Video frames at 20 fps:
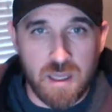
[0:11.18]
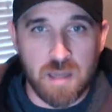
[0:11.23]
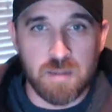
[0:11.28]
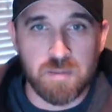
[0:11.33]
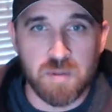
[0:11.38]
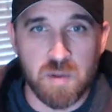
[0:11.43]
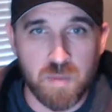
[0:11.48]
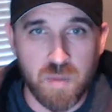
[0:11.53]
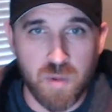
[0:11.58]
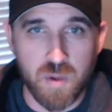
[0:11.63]
I'm
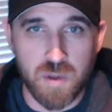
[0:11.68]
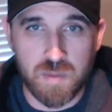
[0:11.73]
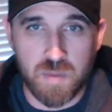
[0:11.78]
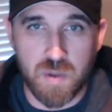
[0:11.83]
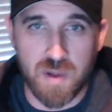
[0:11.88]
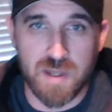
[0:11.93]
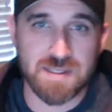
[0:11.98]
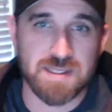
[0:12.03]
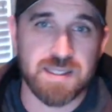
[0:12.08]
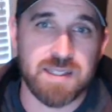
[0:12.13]
the board
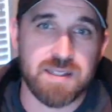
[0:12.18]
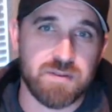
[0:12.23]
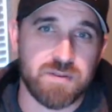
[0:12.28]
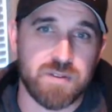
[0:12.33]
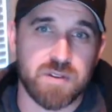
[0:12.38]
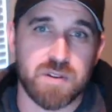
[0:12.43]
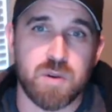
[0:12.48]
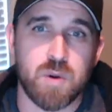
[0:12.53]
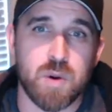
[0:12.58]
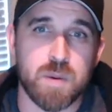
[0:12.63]
president
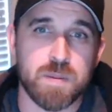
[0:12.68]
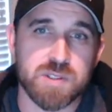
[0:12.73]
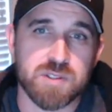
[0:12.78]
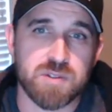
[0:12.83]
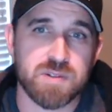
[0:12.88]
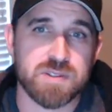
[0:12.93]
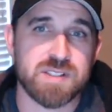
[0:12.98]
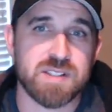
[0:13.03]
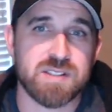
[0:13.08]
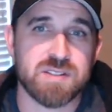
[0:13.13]
for the Corpus
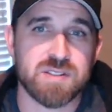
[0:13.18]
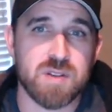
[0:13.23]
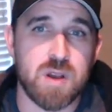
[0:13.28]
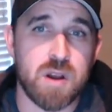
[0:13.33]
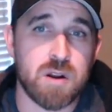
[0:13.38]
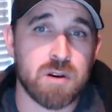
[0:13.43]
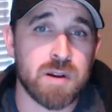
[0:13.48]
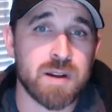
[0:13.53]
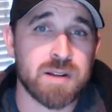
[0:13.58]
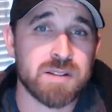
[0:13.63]
Christi
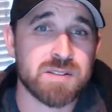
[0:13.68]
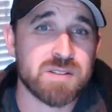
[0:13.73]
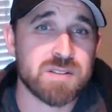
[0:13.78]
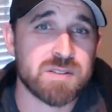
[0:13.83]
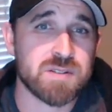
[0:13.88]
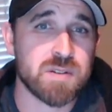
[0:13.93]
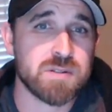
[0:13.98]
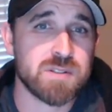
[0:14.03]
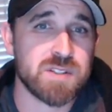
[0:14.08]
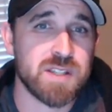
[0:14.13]
Songwriters
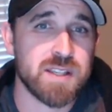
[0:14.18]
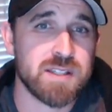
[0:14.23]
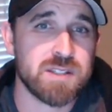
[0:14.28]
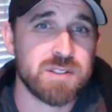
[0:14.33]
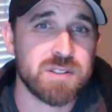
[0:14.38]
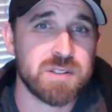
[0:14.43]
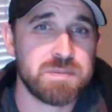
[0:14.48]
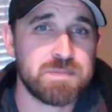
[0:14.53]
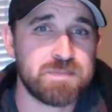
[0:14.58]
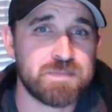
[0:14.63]

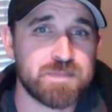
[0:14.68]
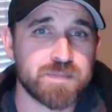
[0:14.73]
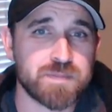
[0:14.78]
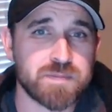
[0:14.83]
Association.